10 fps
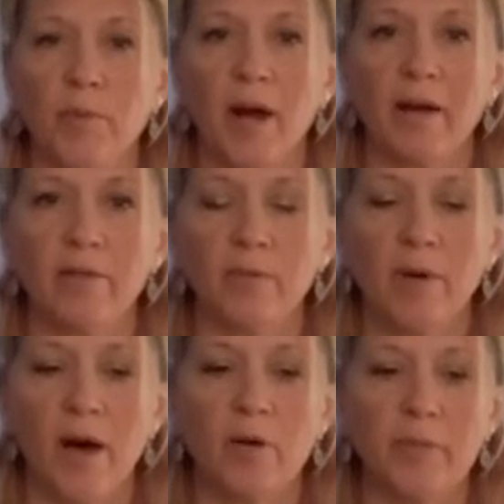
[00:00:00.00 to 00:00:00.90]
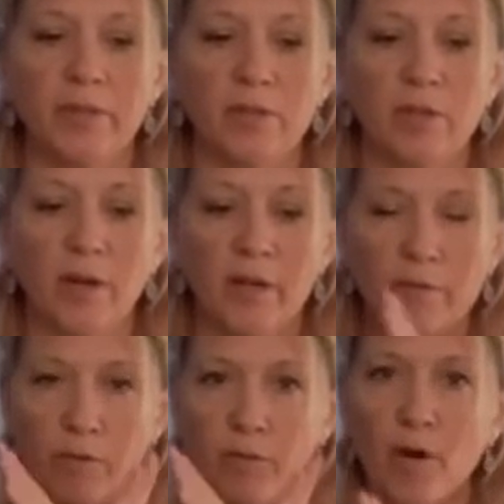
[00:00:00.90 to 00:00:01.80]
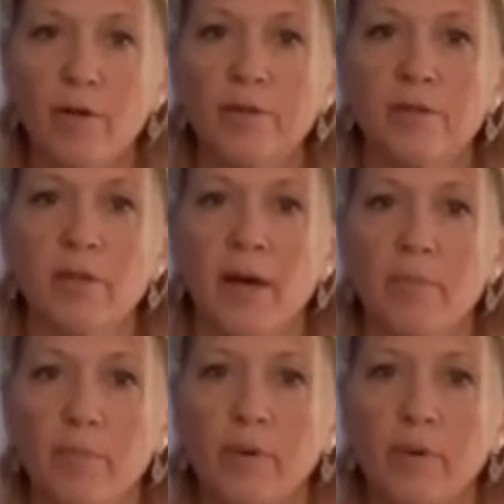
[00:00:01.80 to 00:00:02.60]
breath will help us to kind of cross that